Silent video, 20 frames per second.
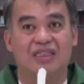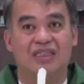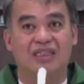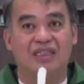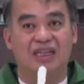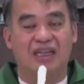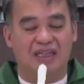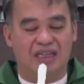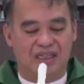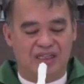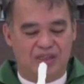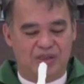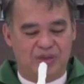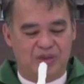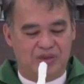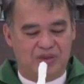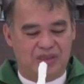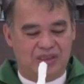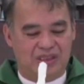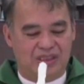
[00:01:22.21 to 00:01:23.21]
and he
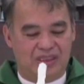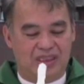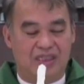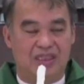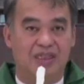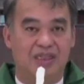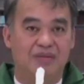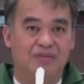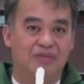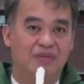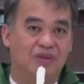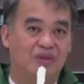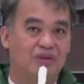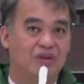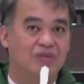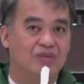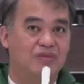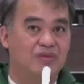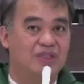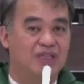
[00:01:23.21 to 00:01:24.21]
took him to
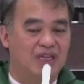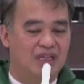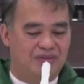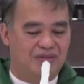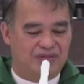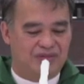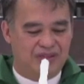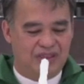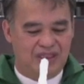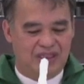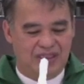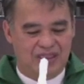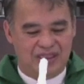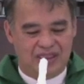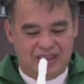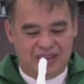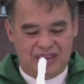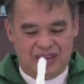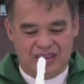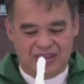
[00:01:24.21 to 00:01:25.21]
himself
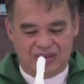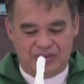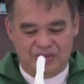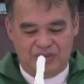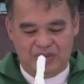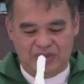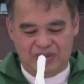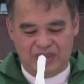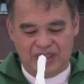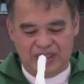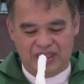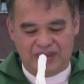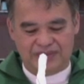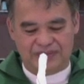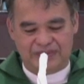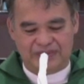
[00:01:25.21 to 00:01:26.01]
this morning.